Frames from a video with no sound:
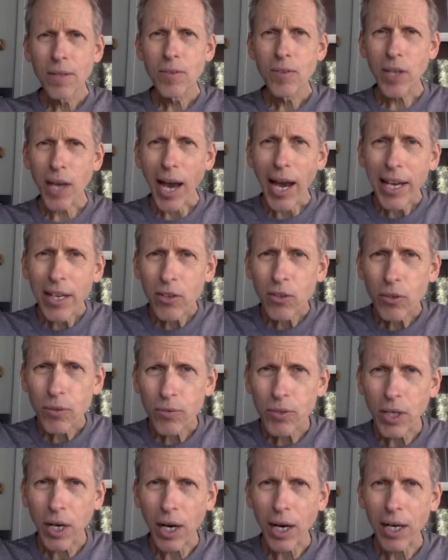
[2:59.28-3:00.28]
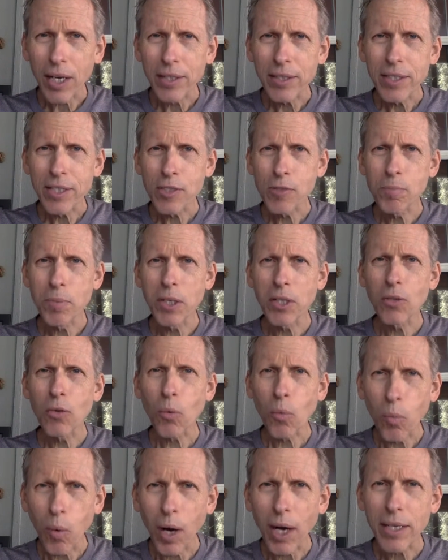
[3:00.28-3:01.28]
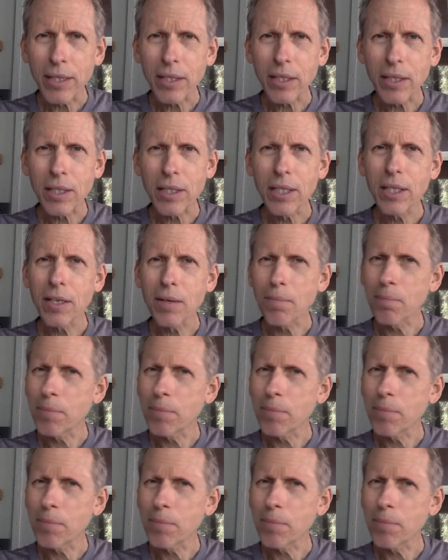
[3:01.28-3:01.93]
The anger of God has been widely